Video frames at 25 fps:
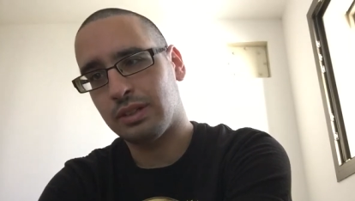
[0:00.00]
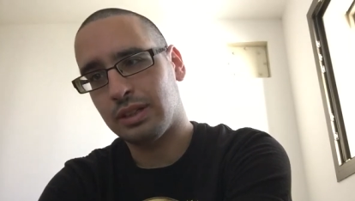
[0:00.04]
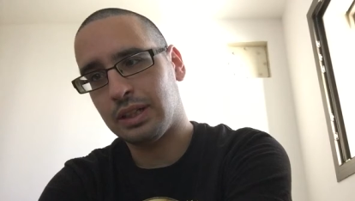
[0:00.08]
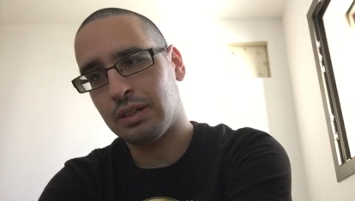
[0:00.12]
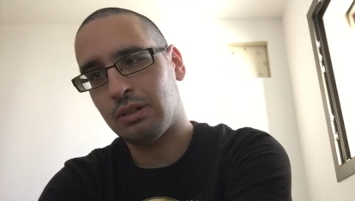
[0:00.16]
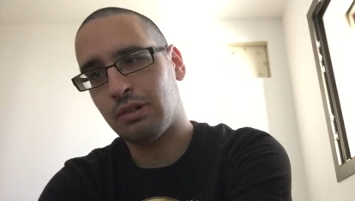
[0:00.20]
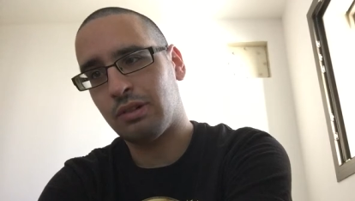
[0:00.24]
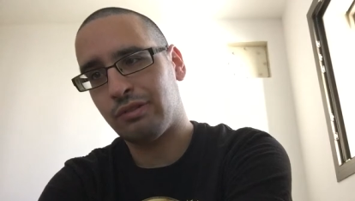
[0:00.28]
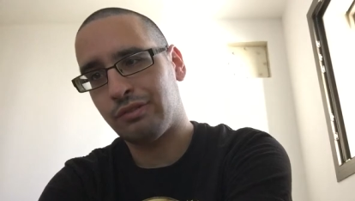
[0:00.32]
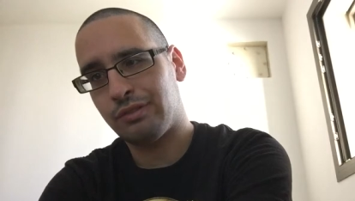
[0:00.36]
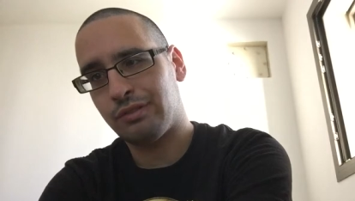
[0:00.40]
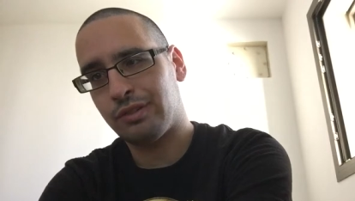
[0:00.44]

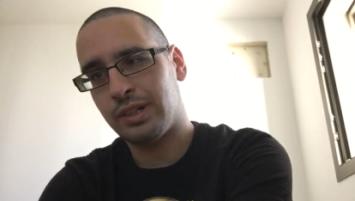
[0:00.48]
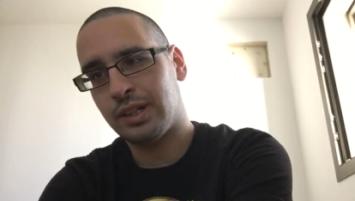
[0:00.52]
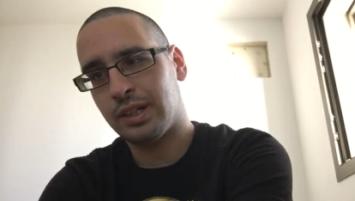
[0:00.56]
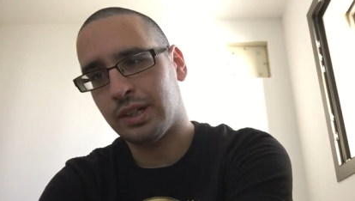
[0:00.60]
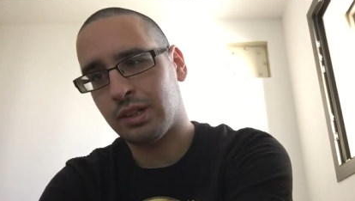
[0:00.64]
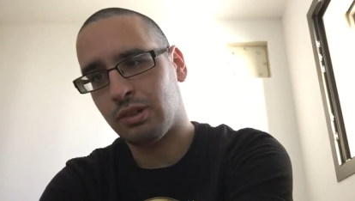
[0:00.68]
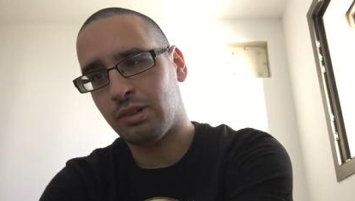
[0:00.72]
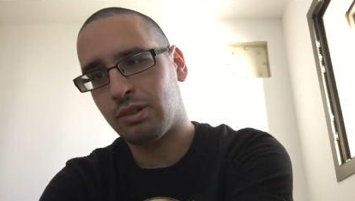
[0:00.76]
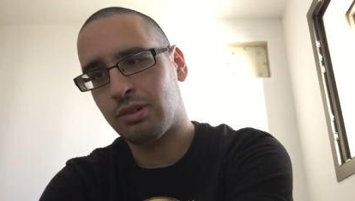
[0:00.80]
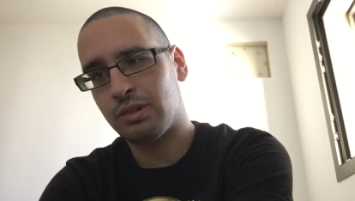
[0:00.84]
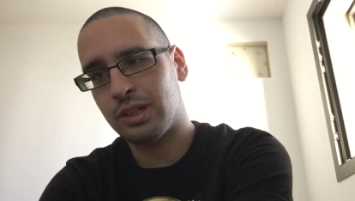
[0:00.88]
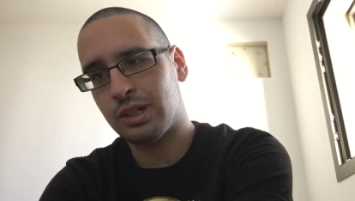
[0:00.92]
of
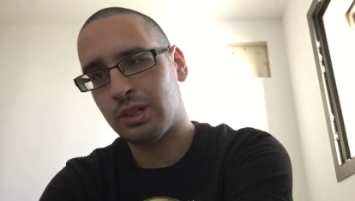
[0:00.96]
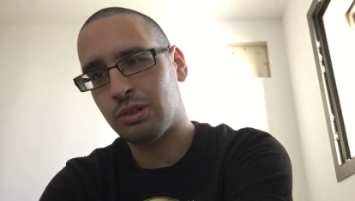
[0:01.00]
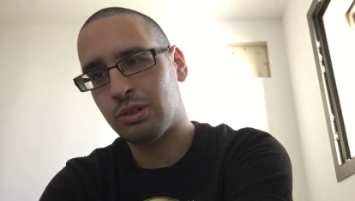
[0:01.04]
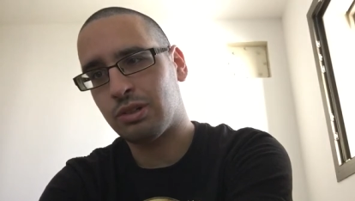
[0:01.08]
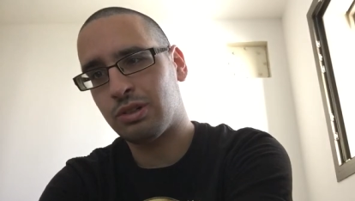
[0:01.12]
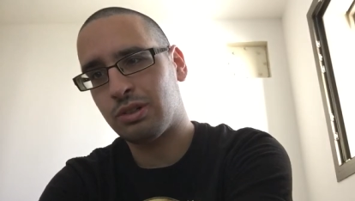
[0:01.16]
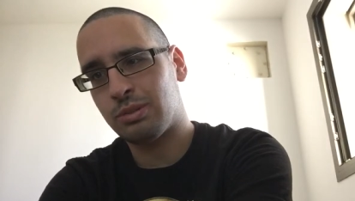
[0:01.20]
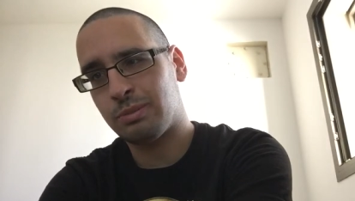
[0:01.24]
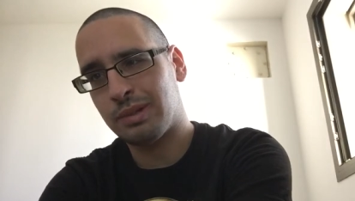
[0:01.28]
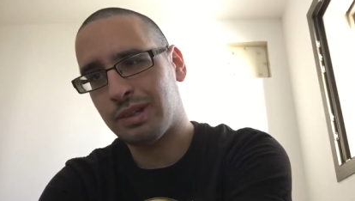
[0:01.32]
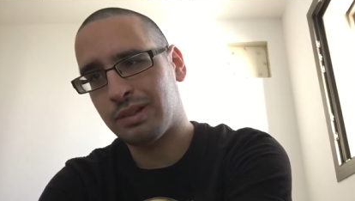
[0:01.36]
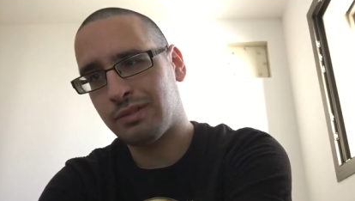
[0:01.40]
their own
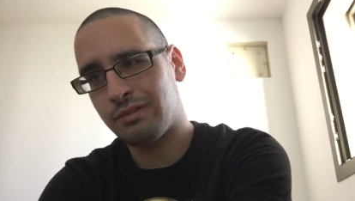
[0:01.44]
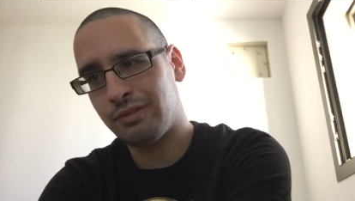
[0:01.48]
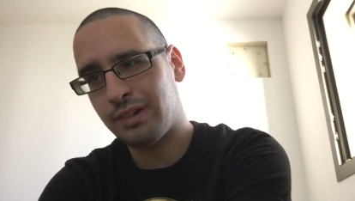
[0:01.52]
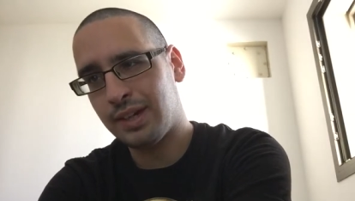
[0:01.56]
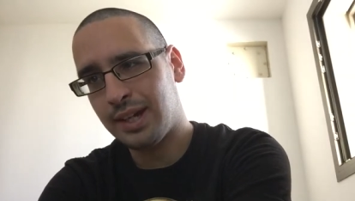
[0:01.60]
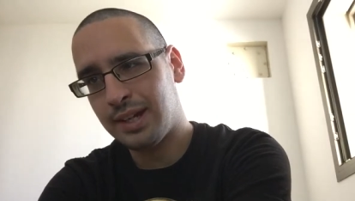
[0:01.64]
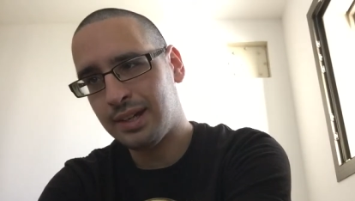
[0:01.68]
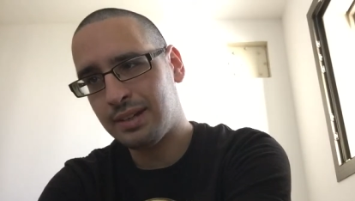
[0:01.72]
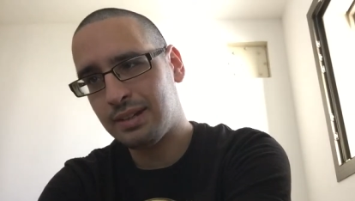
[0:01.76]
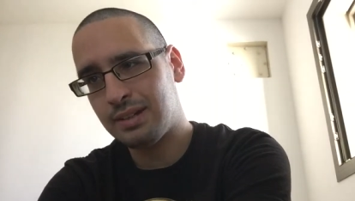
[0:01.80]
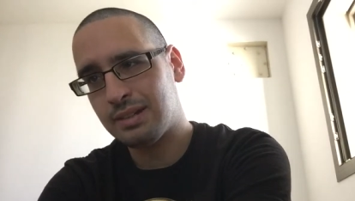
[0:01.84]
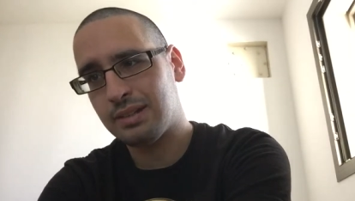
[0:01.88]
economic
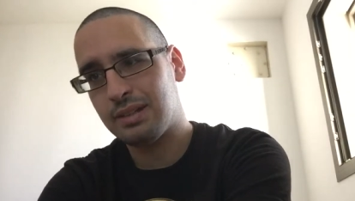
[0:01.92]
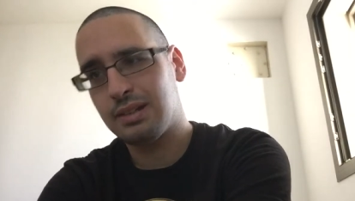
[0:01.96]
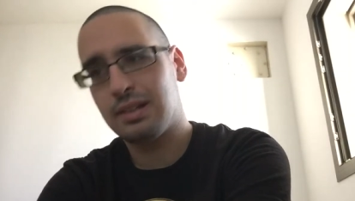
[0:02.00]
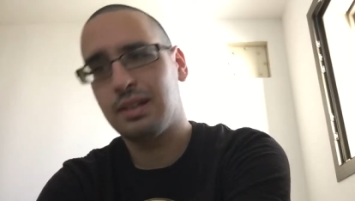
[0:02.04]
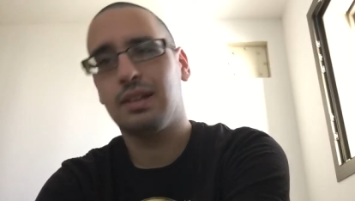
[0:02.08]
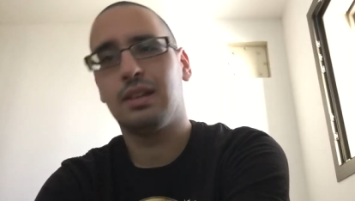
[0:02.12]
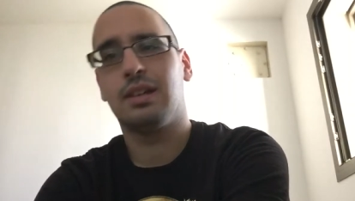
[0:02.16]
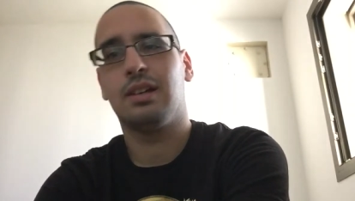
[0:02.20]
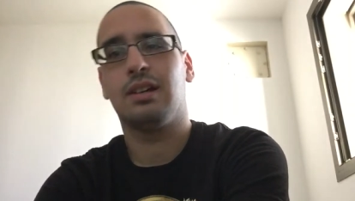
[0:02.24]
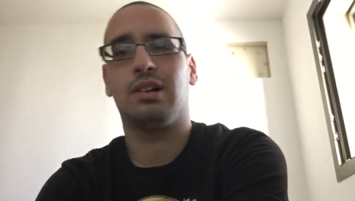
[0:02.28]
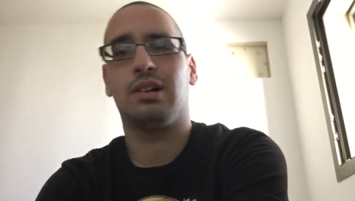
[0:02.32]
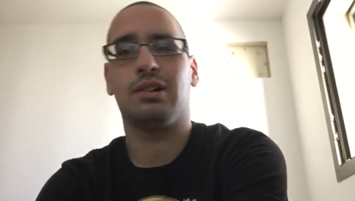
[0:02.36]
fate,
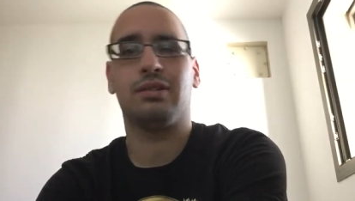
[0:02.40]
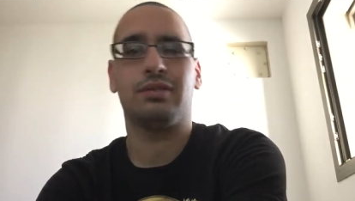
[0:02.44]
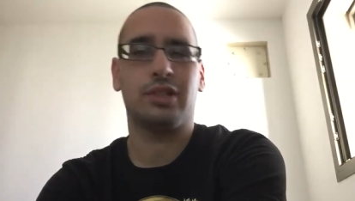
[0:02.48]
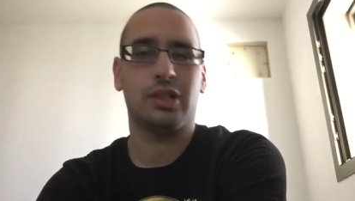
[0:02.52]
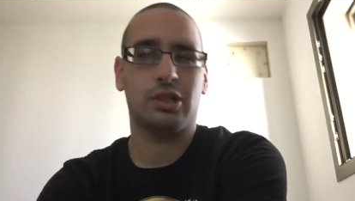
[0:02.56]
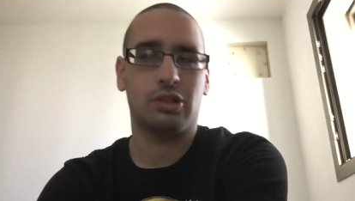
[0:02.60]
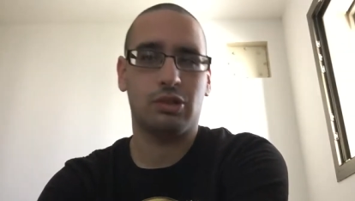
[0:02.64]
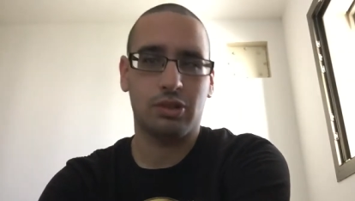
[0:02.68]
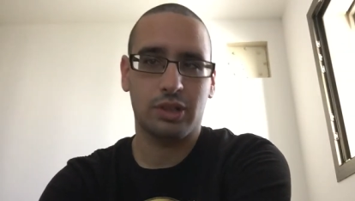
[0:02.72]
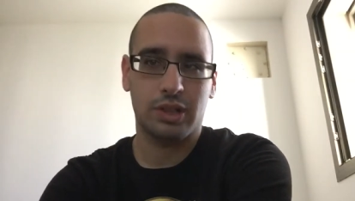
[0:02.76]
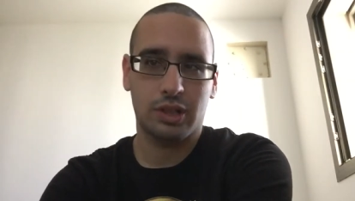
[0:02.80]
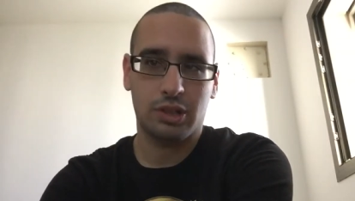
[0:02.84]
of
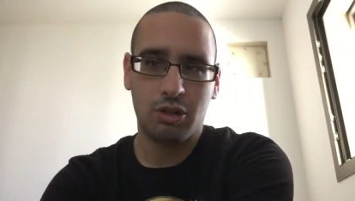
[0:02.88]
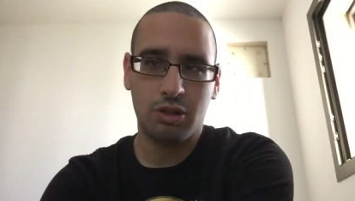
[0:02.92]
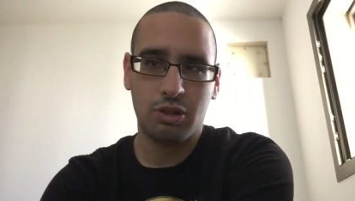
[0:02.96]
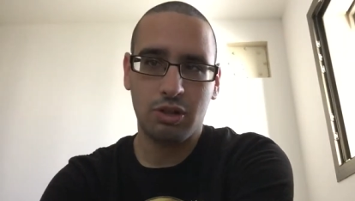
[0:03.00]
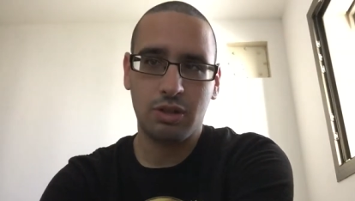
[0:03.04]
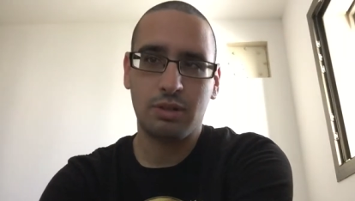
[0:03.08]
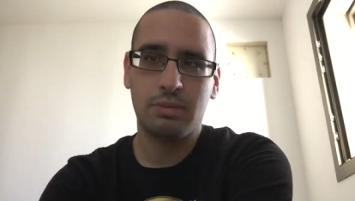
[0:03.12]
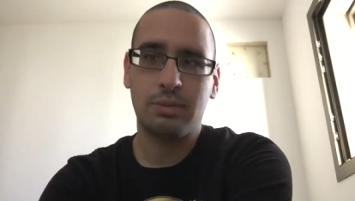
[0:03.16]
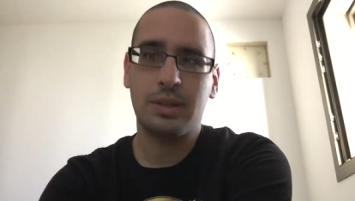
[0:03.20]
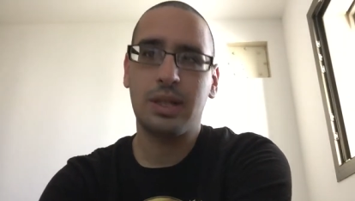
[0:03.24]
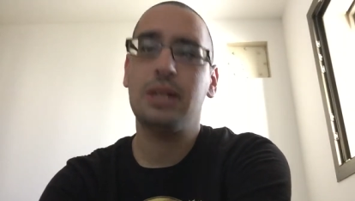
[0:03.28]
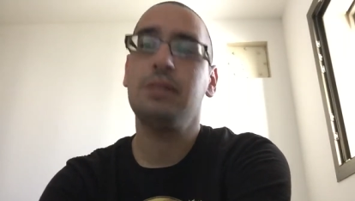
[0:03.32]
their own
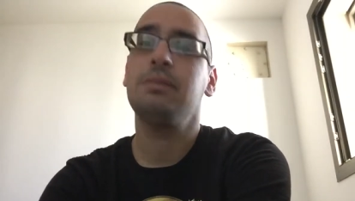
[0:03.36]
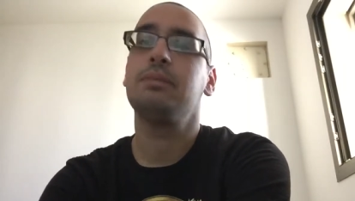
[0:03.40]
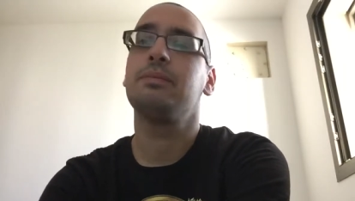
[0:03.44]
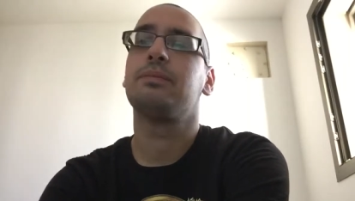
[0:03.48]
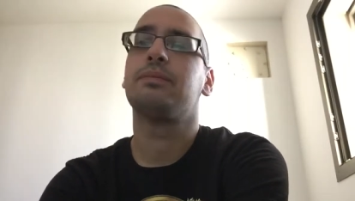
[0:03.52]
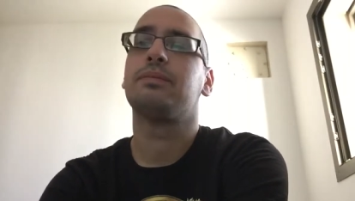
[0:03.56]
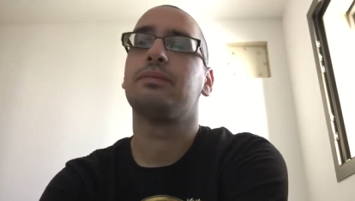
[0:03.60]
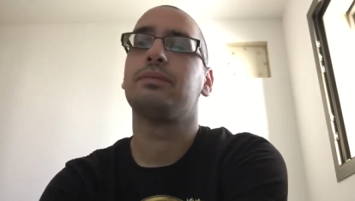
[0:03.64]
economy.